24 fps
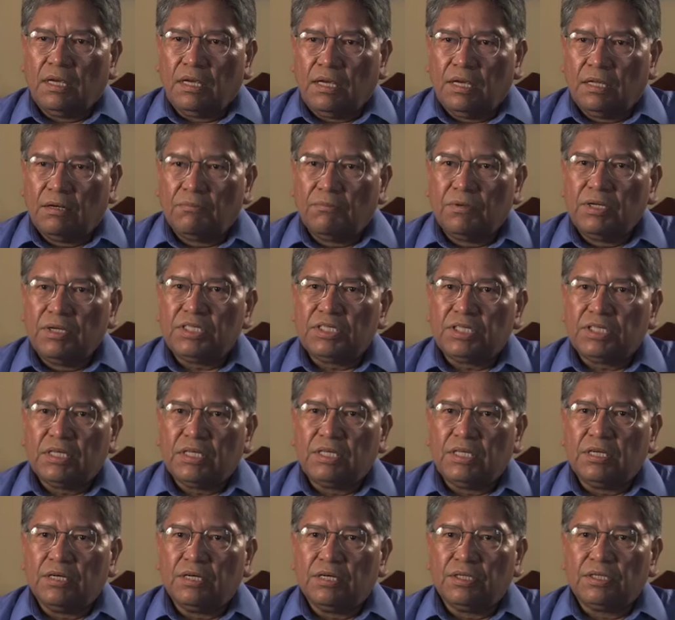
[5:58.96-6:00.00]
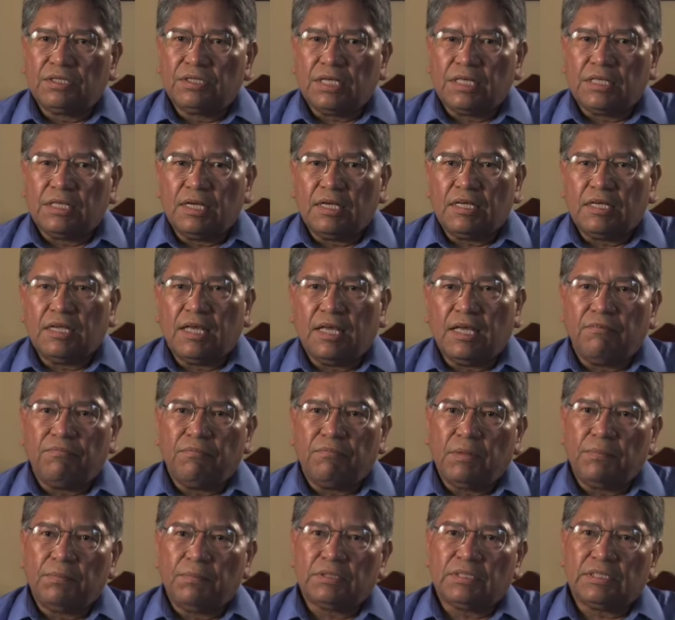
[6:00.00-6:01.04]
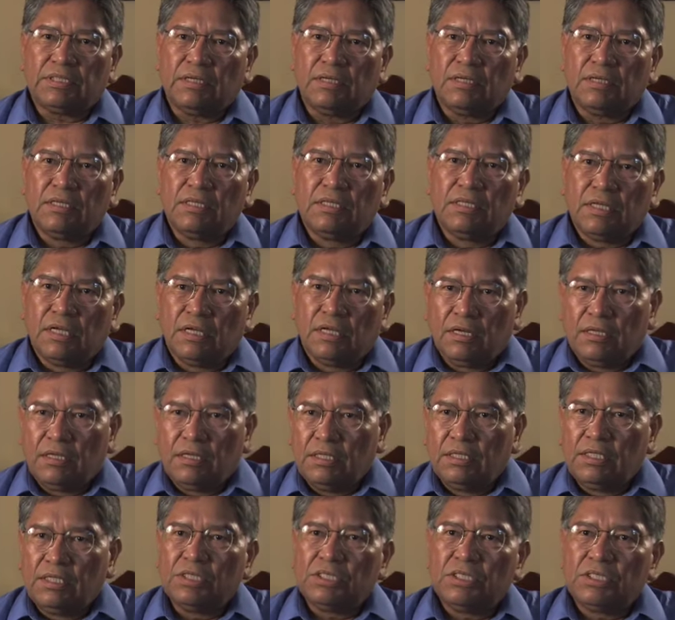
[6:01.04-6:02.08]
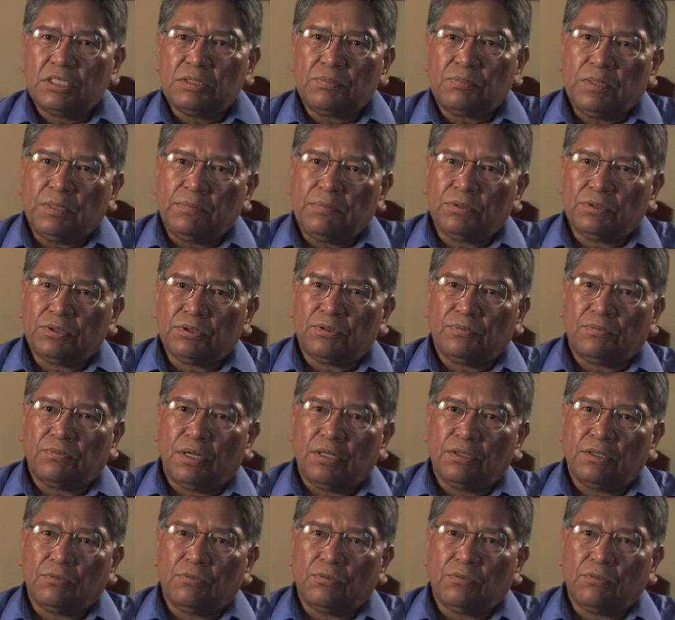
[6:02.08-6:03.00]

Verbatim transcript: In recent years, I think Native peoples, indigenous peoples around